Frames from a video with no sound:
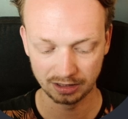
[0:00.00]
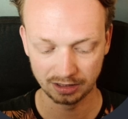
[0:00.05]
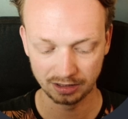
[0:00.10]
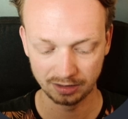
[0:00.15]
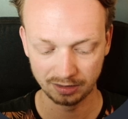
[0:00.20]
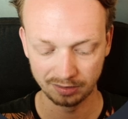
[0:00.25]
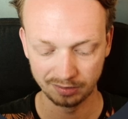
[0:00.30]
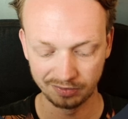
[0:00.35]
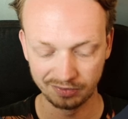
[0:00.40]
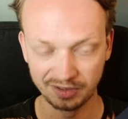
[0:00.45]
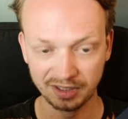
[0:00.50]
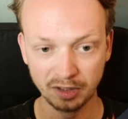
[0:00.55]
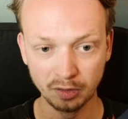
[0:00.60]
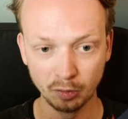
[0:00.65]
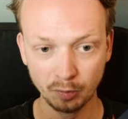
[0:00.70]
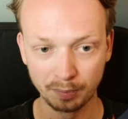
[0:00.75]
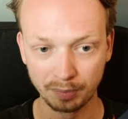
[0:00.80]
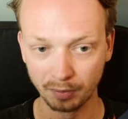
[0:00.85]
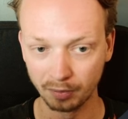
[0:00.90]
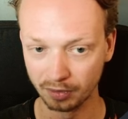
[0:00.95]

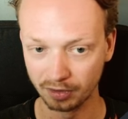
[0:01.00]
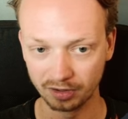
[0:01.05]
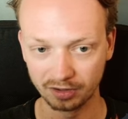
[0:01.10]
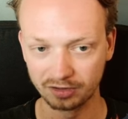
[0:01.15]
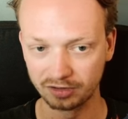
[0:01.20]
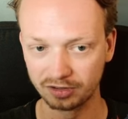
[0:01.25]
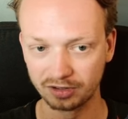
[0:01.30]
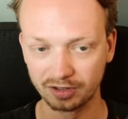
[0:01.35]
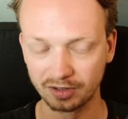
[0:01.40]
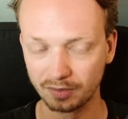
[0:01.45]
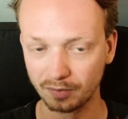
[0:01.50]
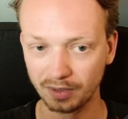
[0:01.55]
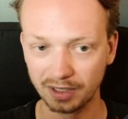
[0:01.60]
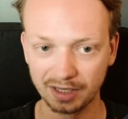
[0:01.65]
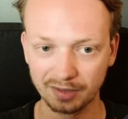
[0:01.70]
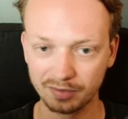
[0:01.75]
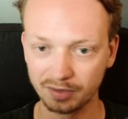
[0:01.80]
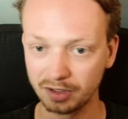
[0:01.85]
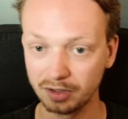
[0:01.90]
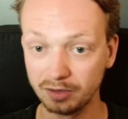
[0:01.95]
viewport,
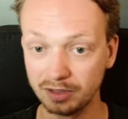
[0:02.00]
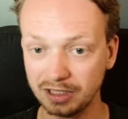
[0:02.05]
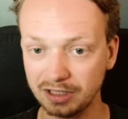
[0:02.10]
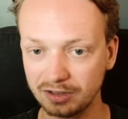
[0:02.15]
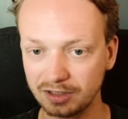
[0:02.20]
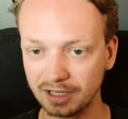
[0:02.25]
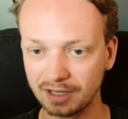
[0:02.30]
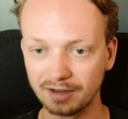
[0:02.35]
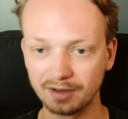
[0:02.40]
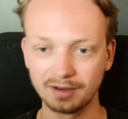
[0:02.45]
whatever you need there.